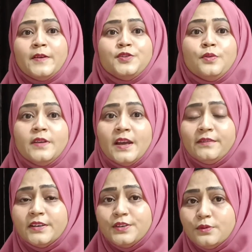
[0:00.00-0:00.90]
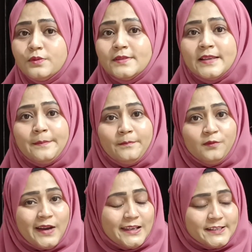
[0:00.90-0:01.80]
You never use
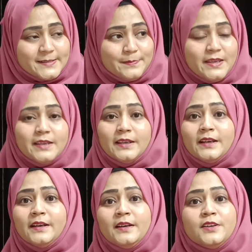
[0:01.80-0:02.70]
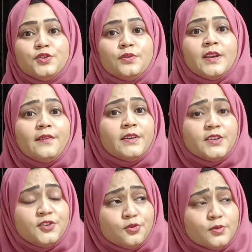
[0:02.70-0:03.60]
them while speaking. You never
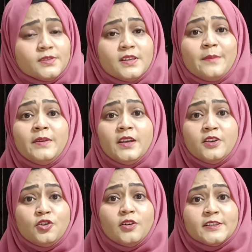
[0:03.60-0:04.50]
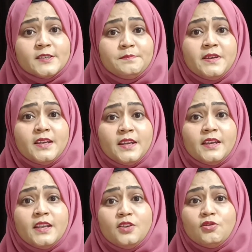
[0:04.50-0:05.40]
use them in your
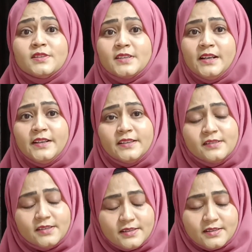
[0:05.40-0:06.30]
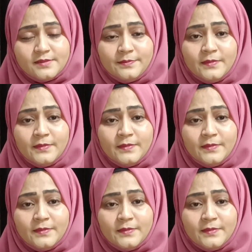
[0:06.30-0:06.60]
speaking, in your sentences.